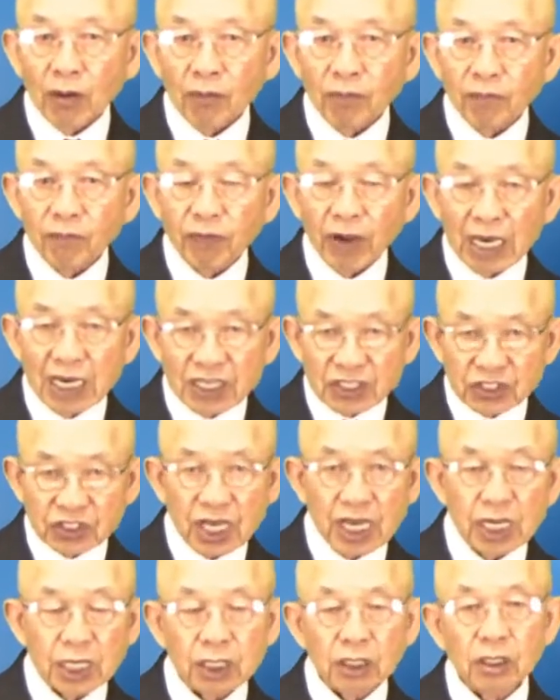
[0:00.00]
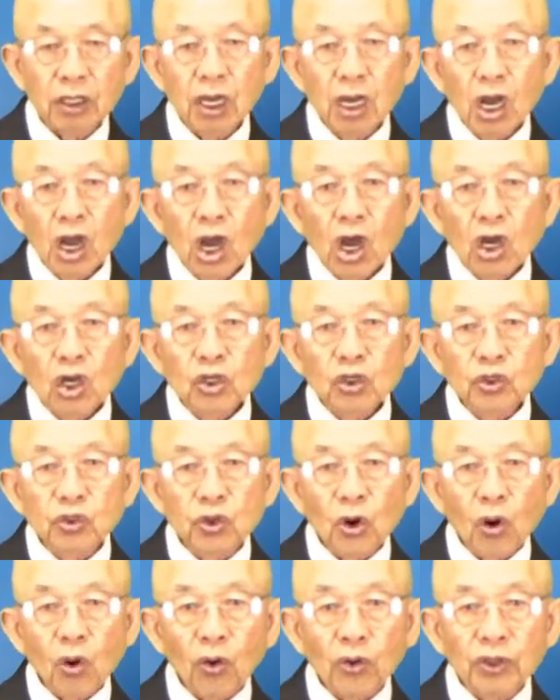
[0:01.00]
Philistine.
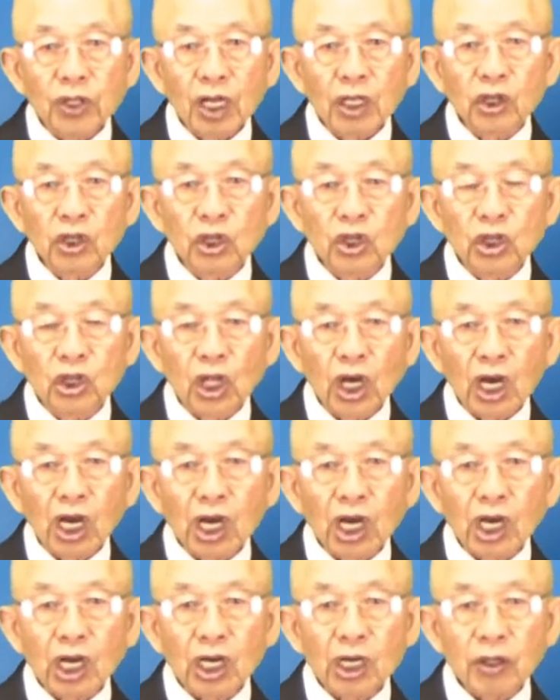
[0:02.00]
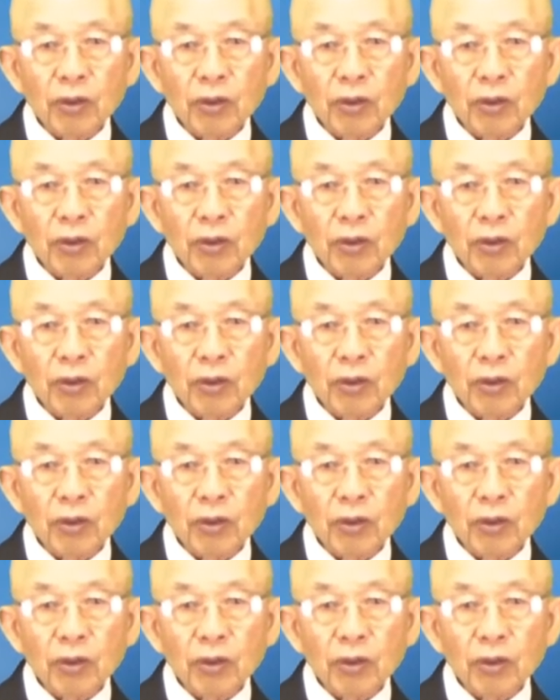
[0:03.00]
So the, uh,